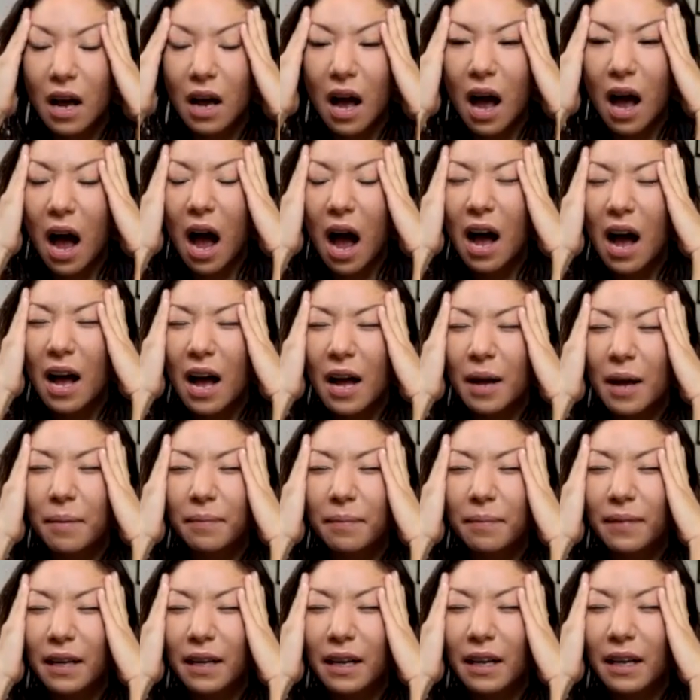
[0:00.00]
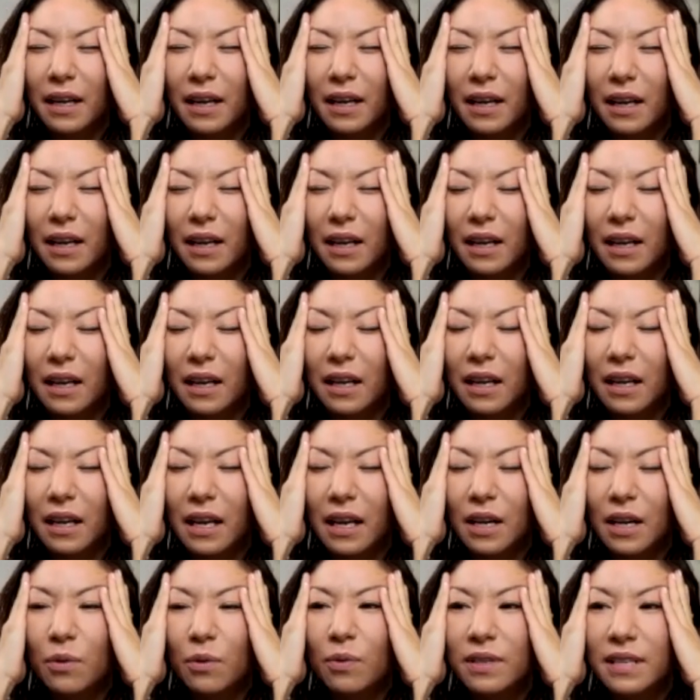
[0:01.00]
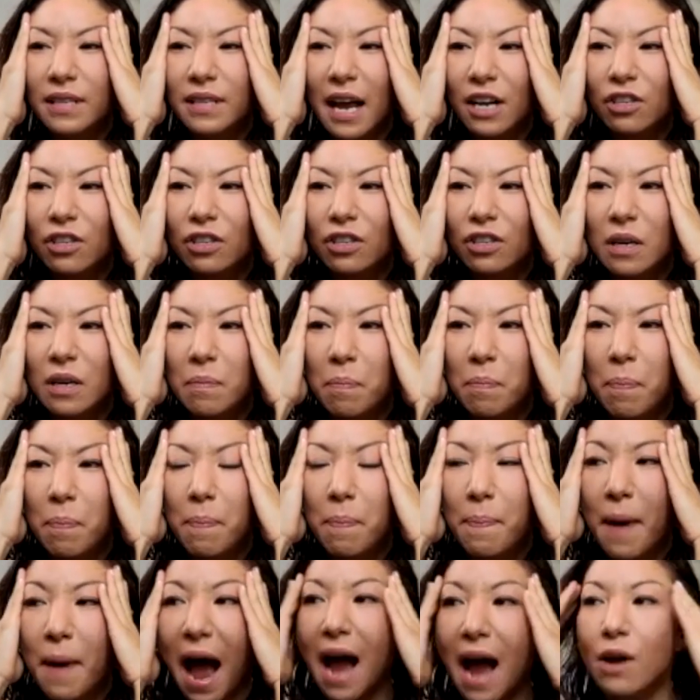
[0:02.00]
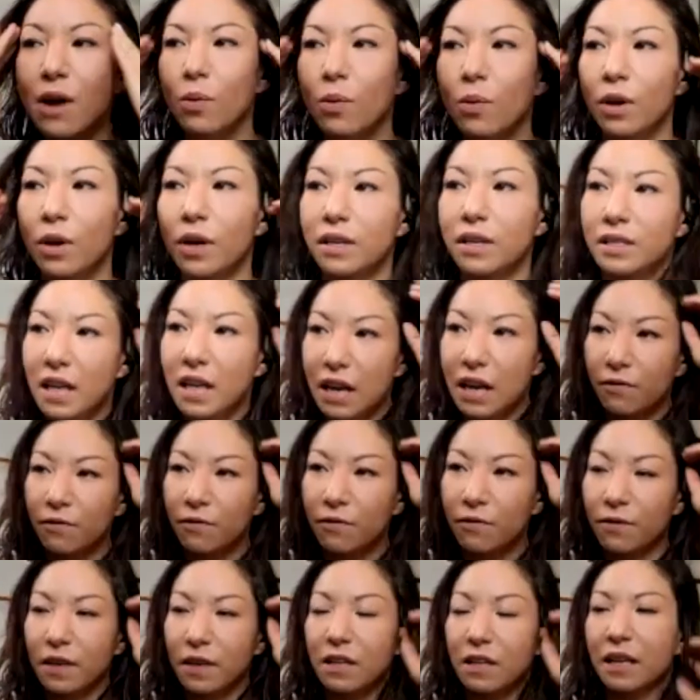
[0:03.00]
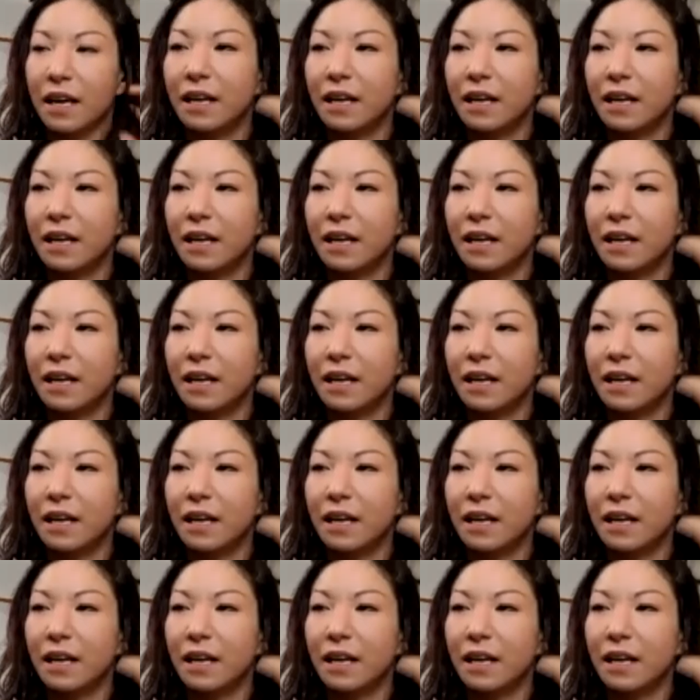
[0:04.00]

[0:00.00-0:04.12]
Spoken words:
um, it was actually backwards, I feel like.